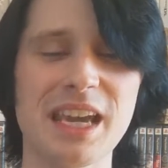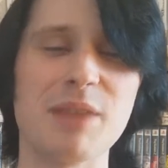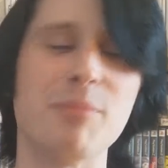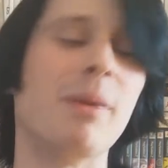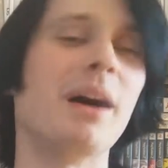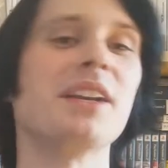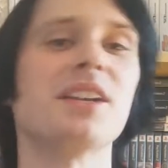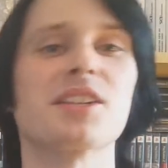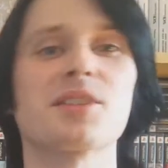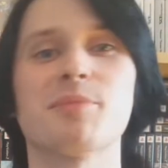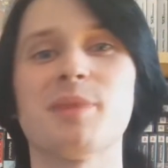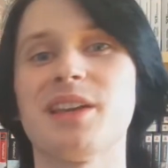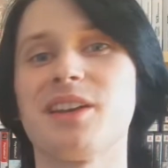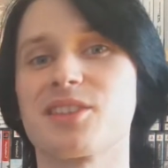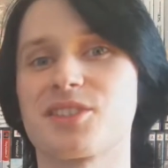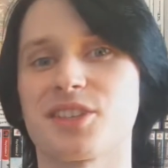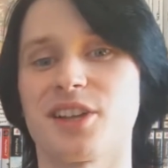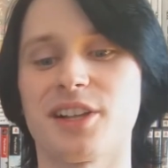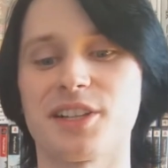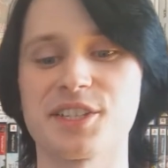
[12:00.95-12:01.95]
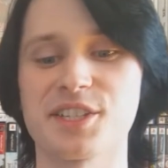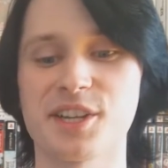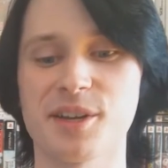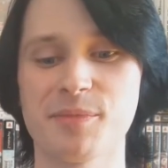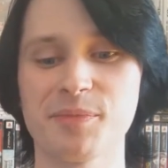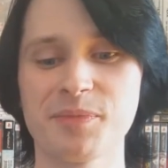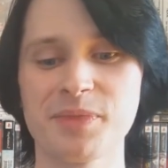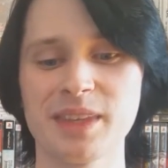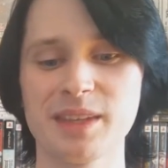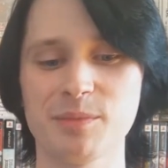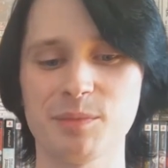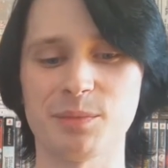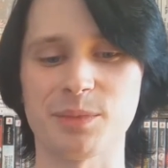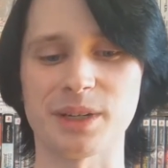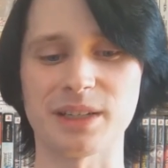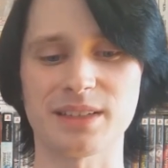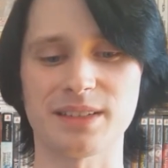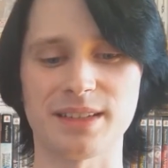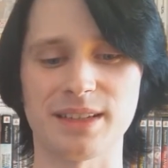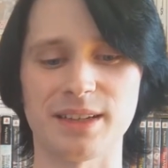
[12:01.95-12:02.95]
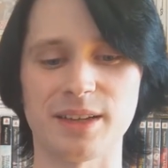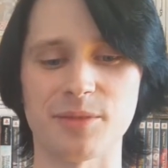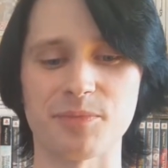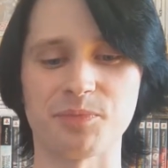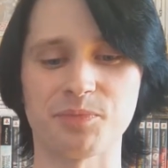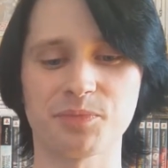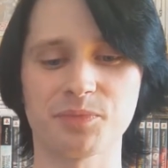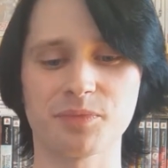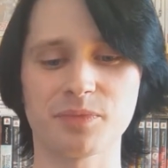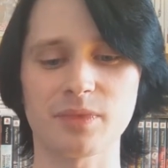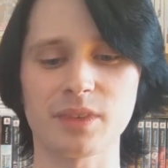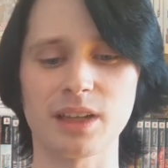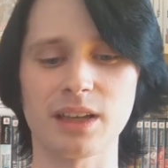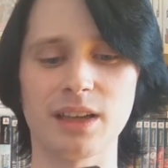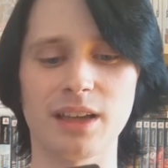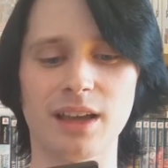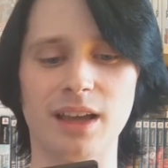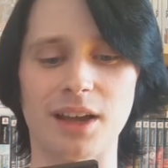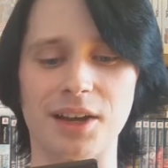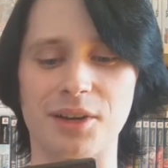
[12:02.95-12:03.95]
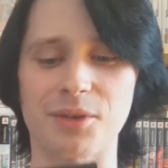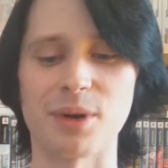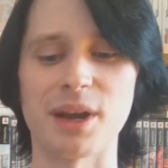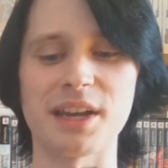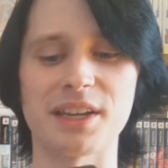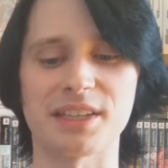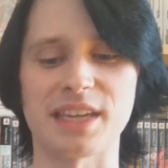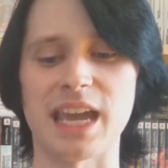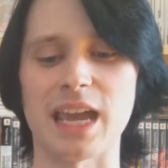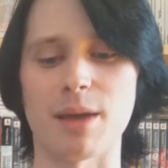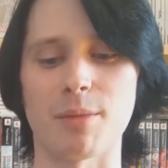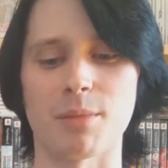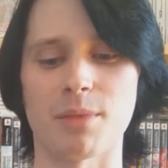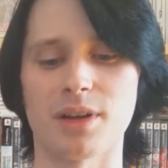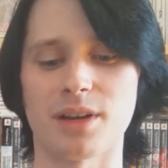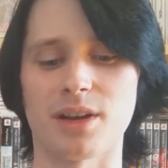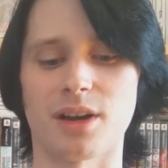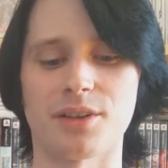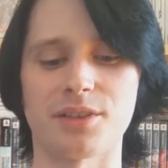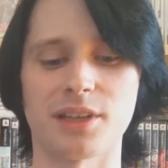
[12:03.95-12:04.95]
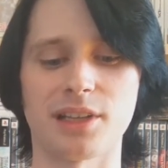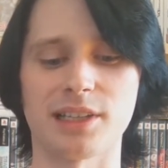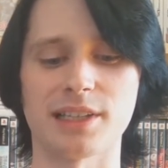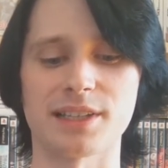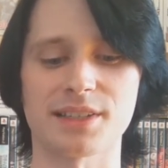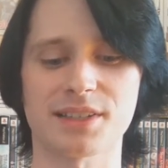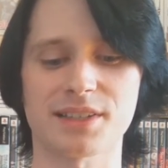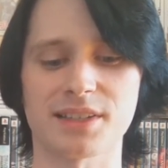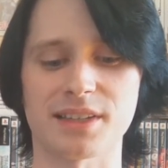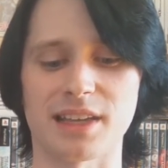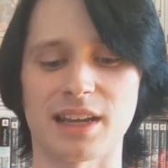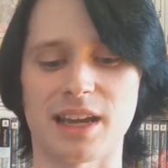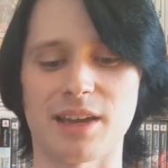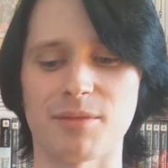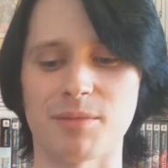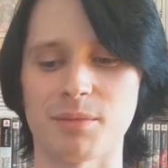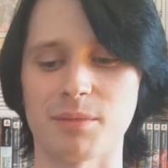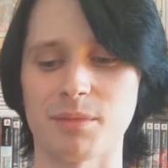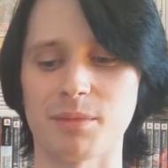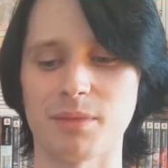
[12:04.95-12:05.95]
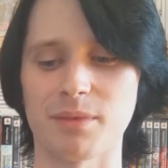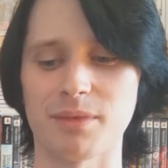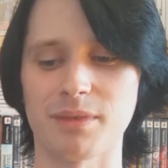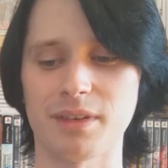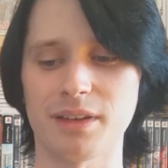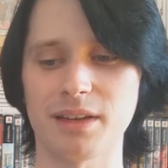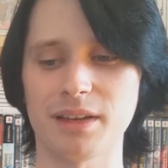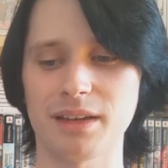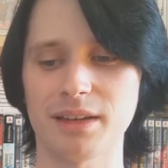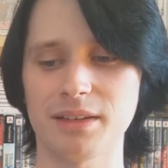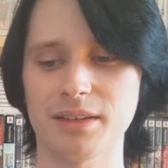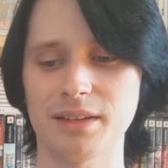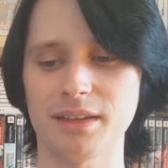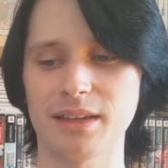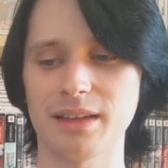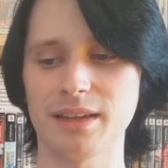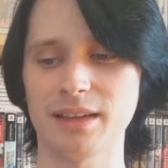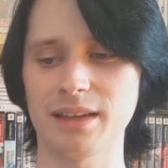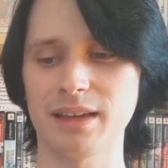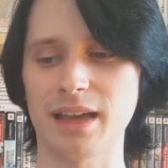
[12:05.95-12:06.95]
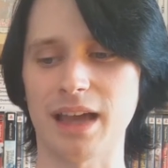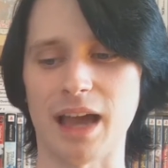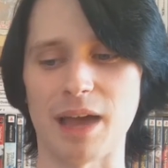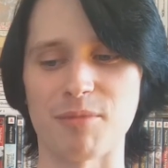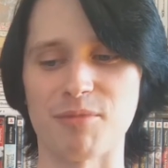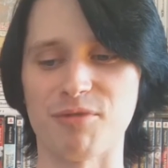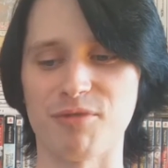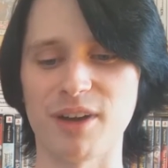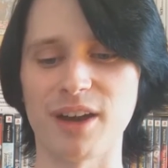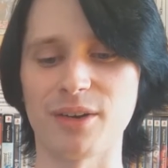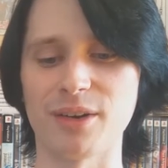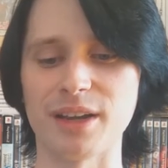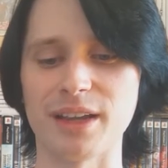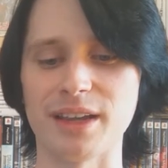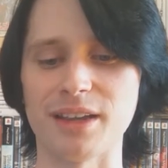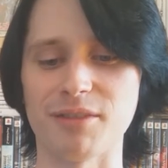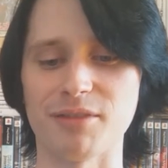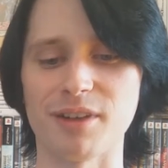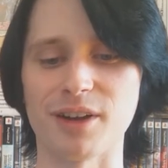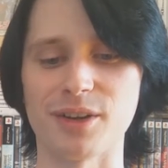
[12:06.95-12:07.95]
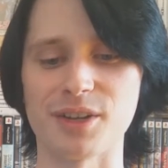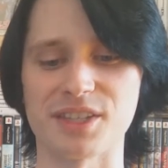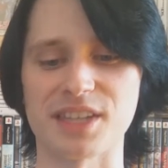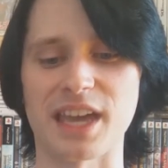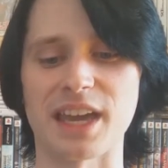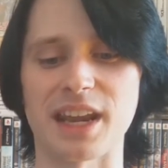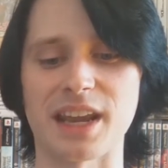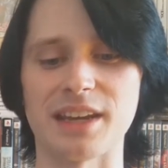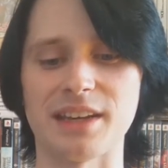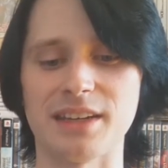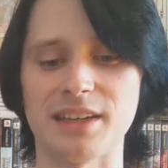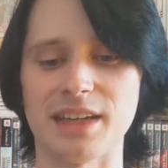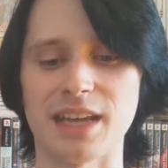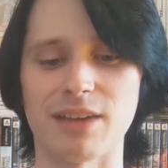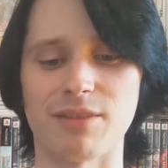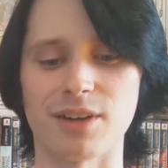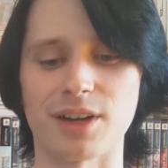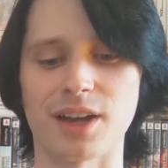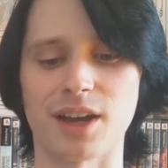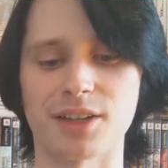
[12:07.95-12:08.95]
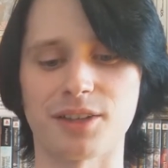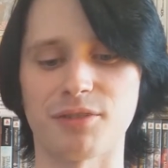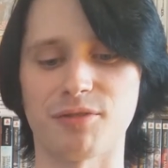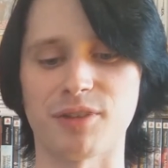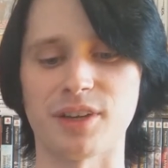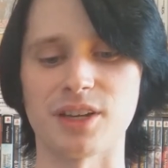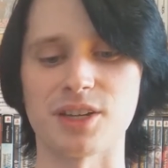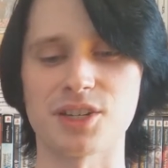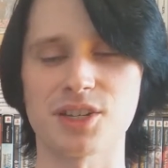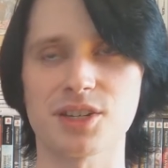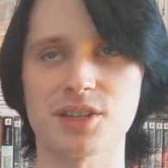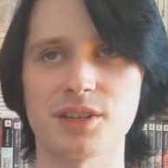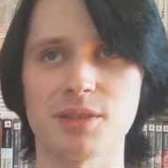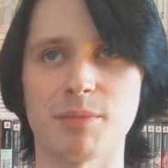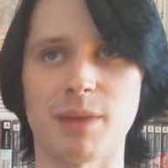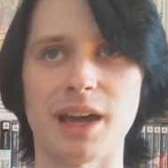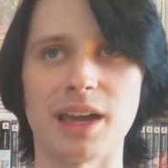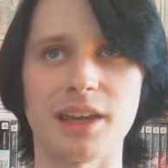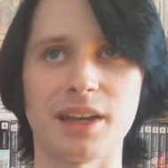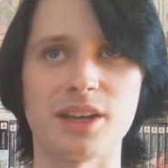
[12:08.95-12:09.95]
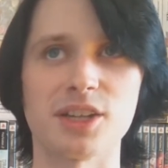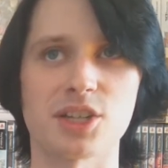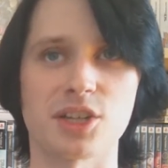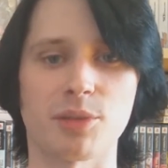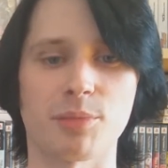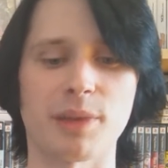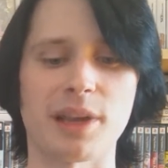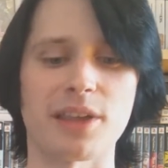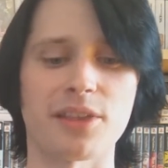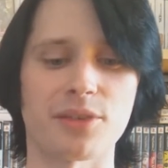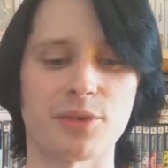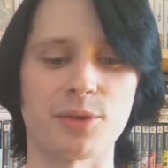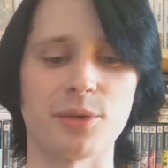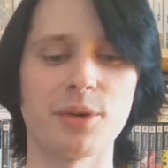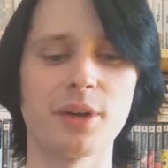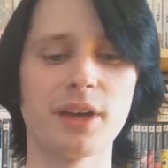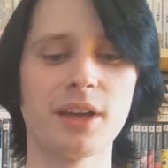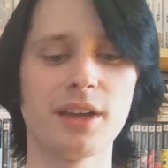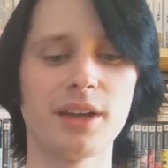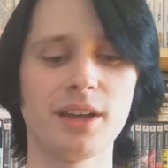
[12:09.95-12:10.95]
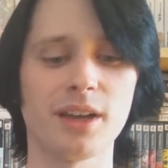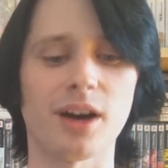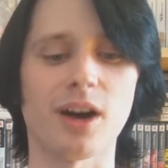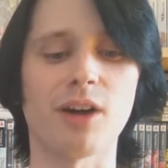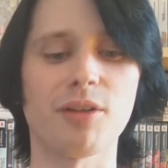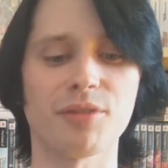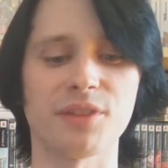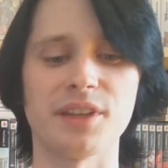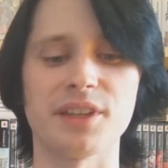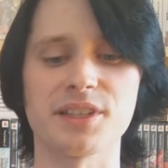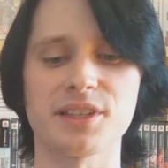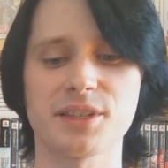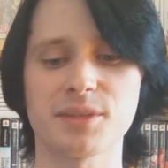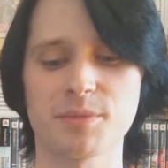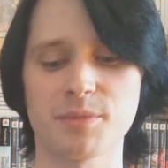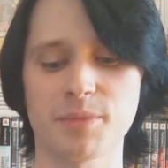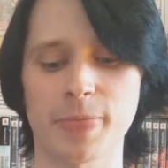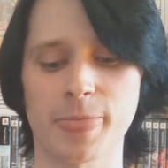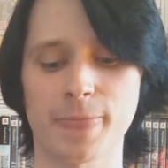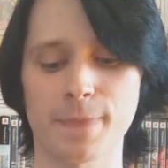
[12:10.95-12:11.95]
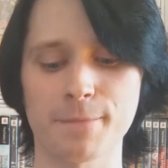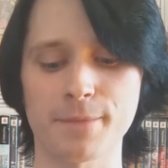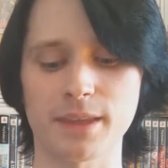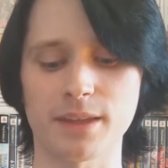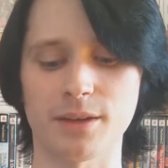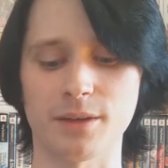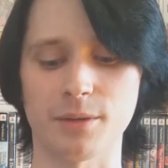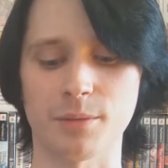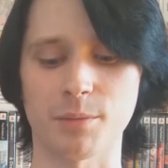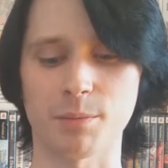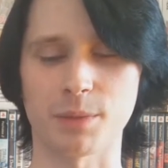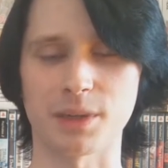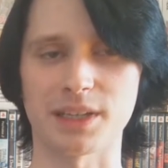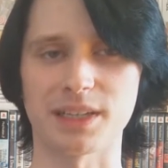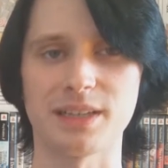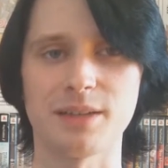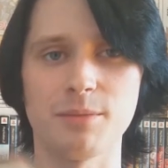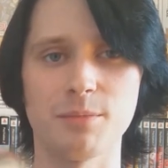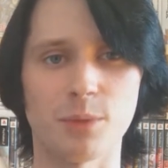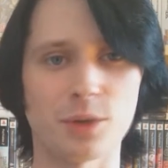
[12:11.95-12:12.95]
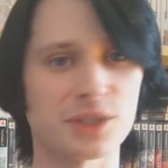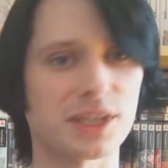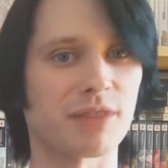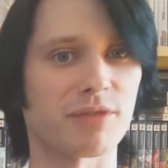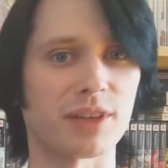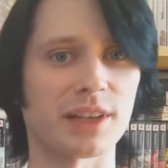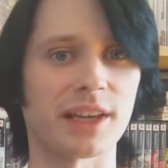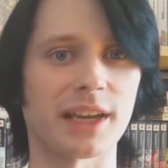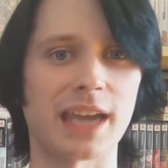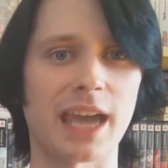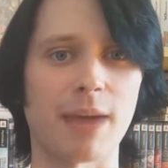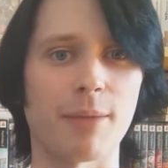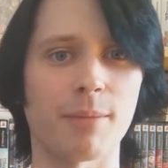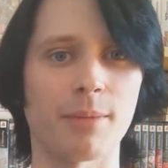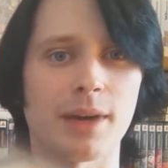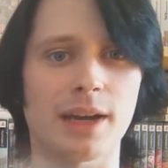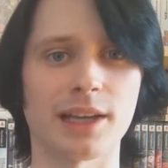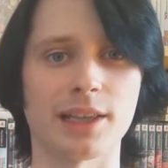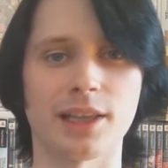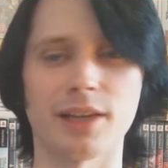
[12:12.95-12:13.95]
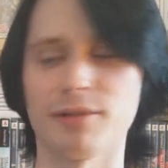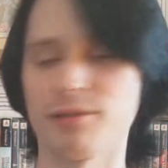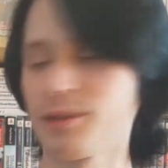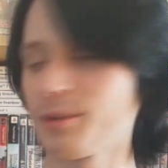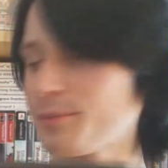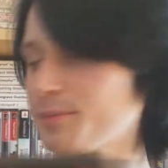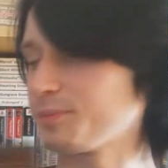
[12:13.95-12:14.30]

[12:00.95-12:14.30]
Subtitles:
It might just be nostalgia, but a great game nonetheless. And I'm very very sad I never got to finish my initial playthrough of this. But most definitely a game I love.